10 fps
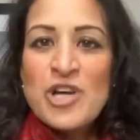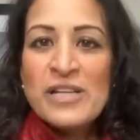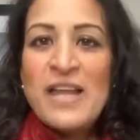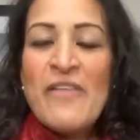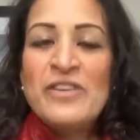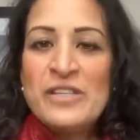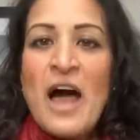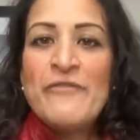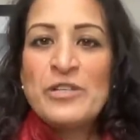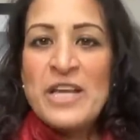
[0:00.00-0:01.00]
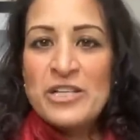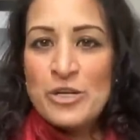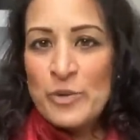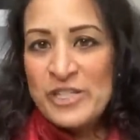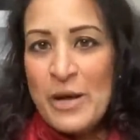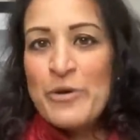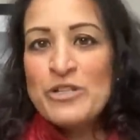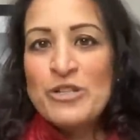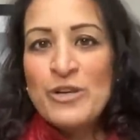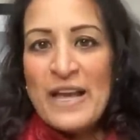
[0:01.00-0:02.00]
just had this conversation with
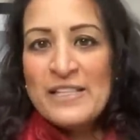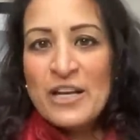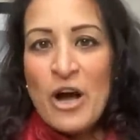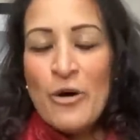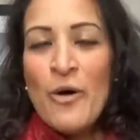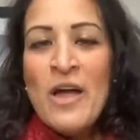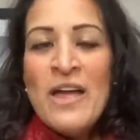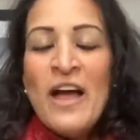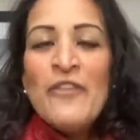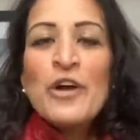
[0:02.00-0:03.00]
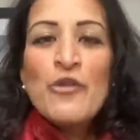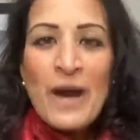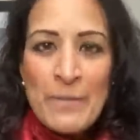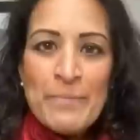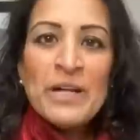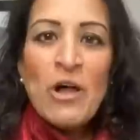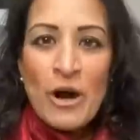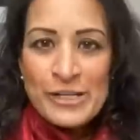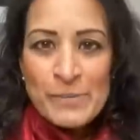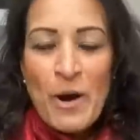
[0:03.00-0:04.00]
someone 2 days ago. The late Bill
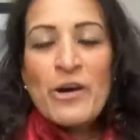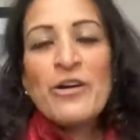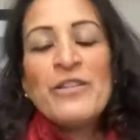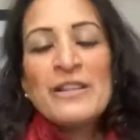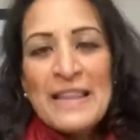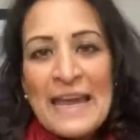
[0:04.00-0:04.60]
Arnsparger,